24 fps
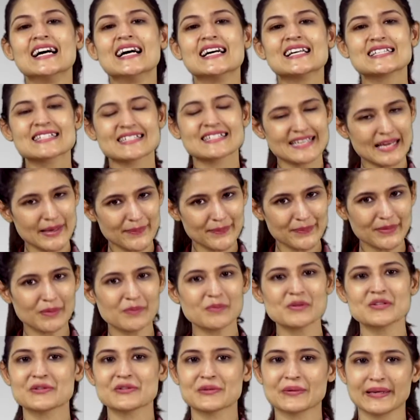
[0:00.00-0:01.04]
Step
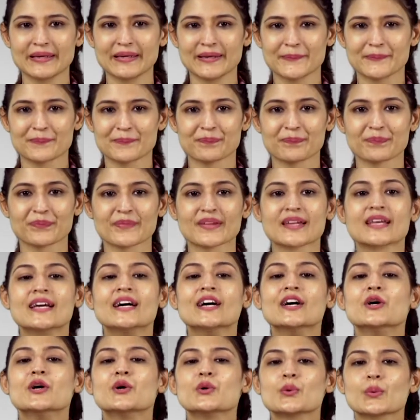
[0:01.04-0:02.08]
number 3,
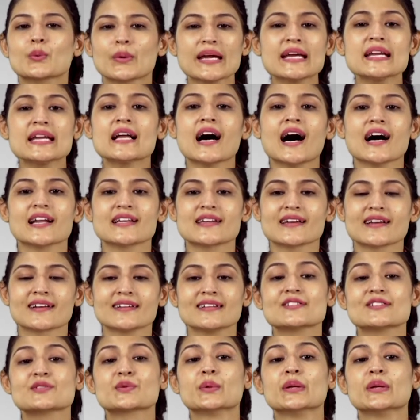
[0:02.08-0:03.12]
read
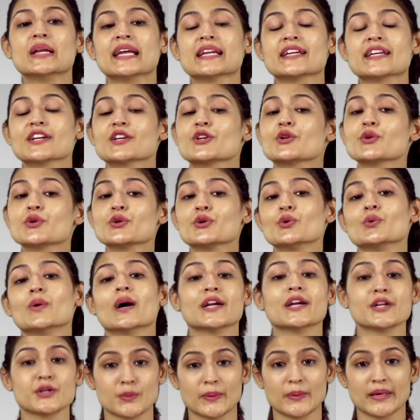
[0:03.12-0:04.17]
articles related to
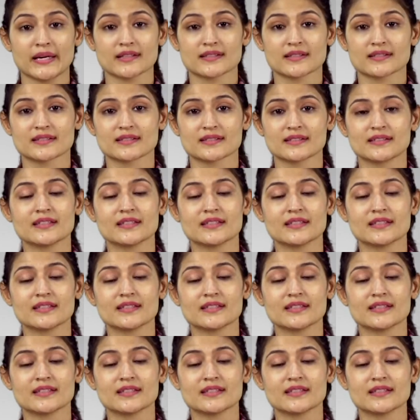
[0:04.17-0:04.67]
UI/UX.